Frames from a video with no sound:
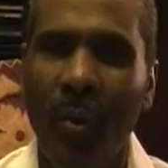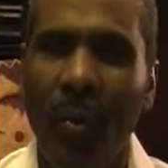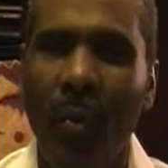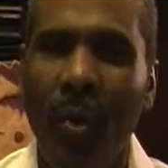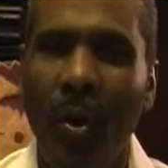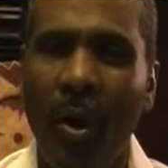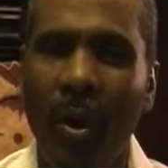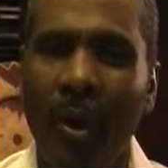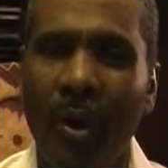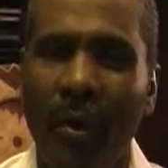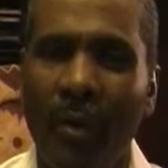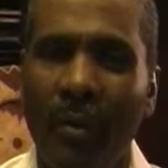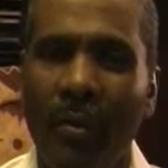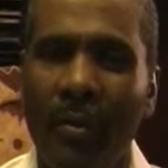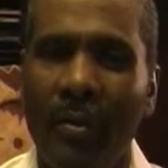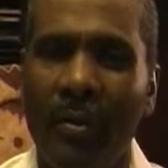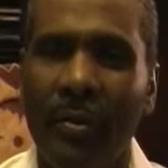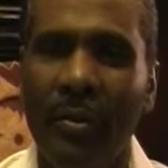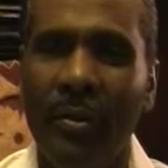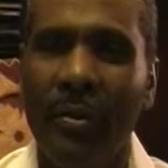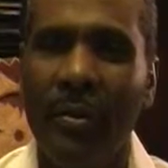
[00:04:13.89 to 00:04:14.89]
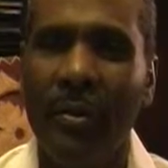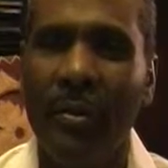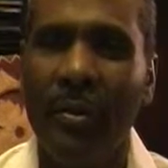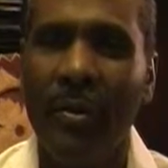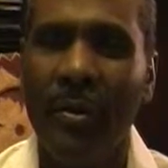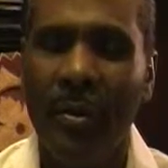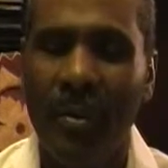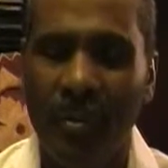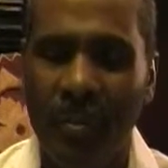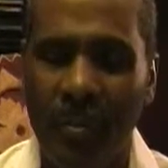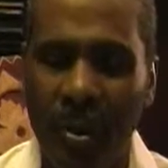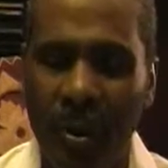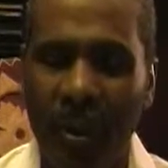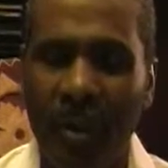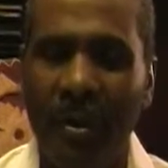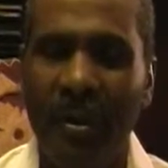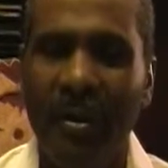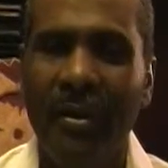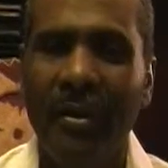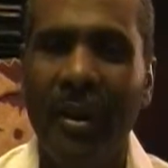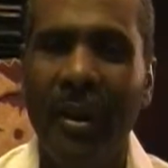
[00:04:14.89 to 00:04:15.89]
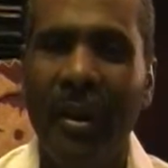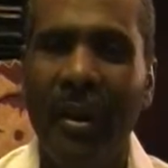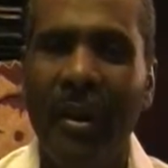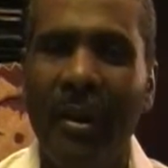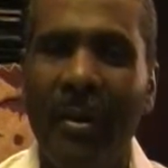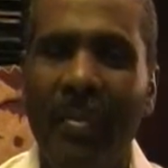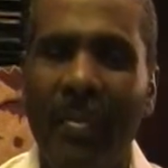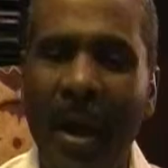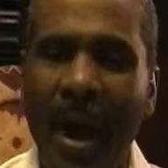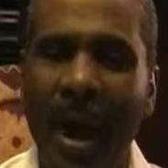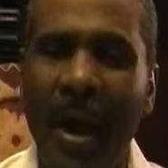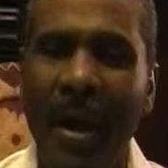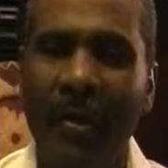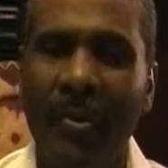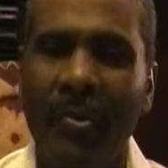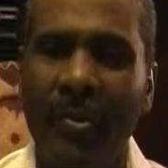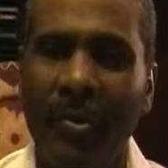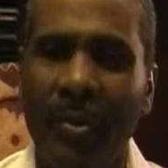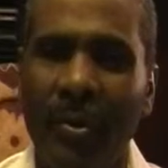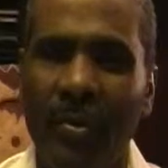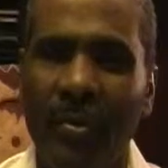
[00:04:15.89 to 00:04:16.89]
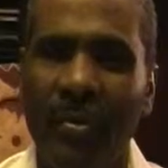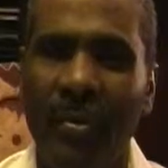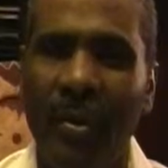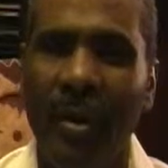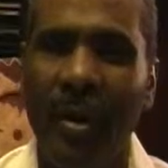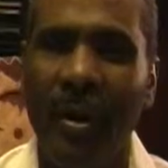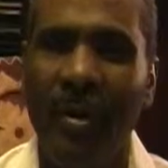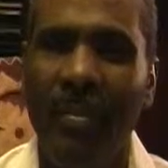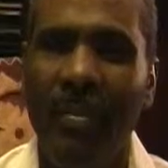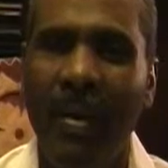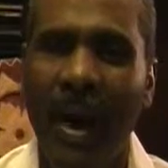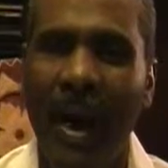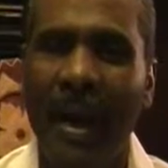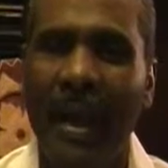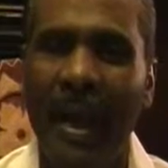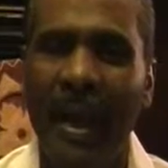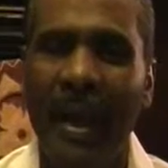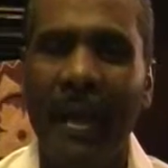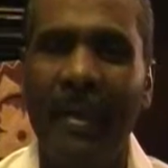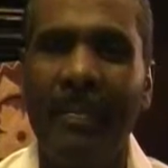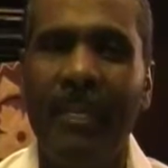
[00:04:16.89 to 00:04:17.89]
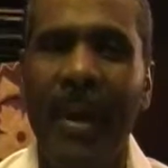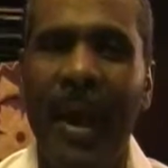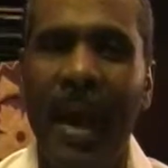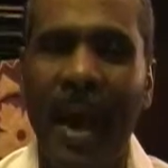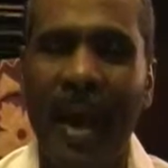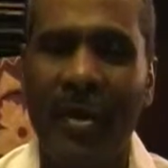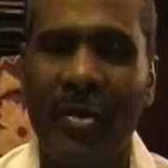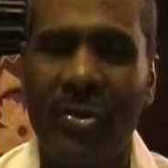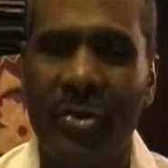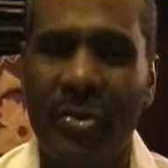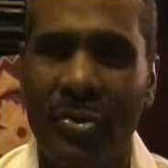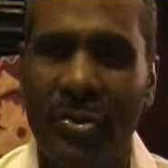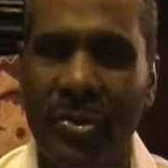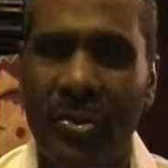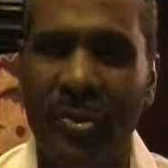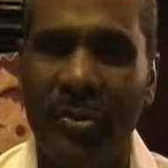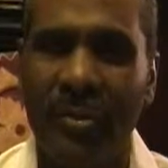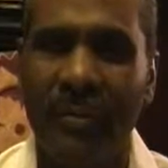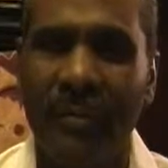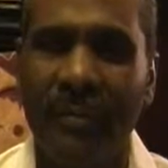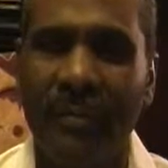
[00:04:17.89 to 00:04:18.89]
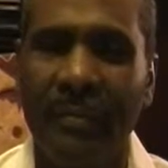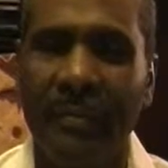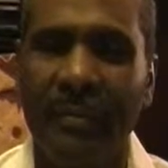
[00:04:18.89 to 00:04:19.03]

were put in a bathroom by a pastor